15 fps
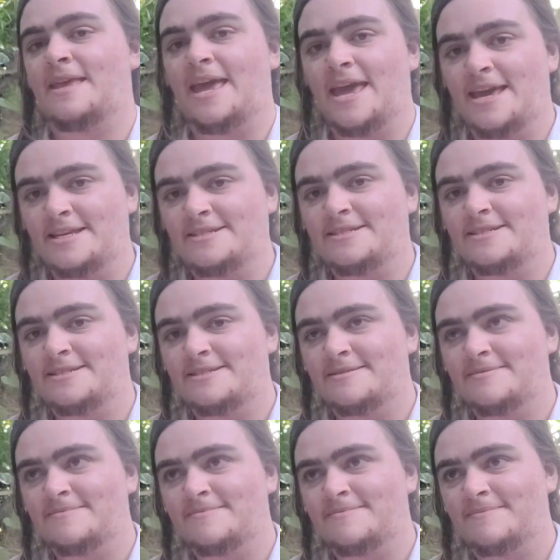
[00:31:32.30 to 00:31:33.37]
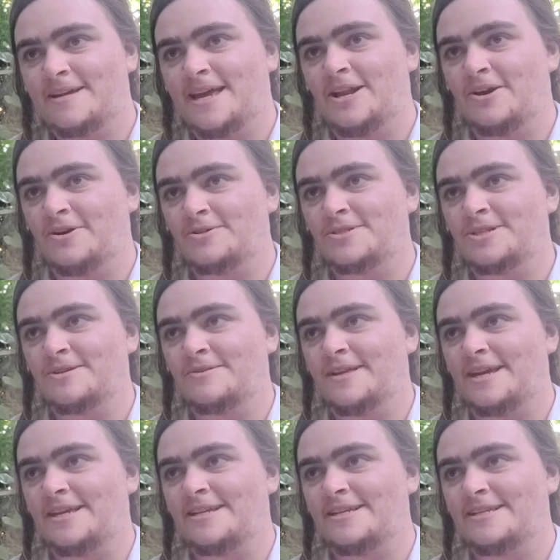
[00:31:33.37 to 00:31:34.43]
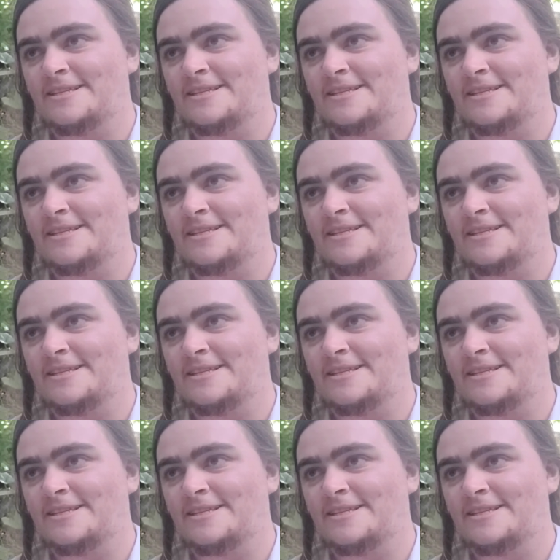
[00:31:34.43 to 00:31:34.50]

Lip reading: Ace, and also like